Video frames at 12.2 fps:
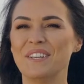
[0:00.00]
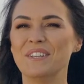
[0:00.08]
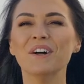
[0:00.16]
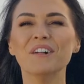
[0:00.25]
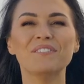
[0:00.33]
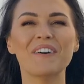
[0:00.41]

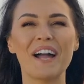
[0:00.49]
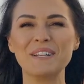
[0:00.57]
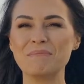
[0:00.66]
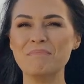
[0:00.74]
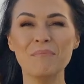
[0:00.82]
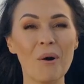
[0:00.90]
You'll
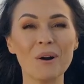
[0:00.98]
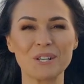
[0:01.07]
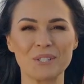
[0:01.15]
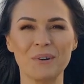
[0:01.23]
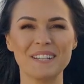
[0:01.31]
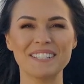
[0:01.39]
find
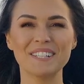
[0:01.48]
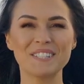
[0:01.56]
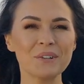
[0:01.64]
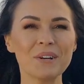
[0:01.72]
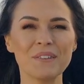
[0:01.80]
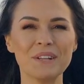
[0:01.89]
more
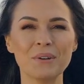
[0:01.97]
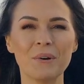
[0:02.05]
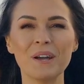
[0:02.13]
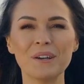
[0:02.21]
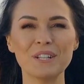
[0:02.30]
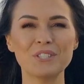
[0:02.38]
choices during the
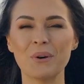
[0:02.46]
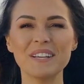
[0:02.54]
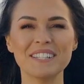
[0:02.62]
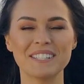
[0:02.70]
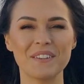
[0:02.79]
Toyota Choices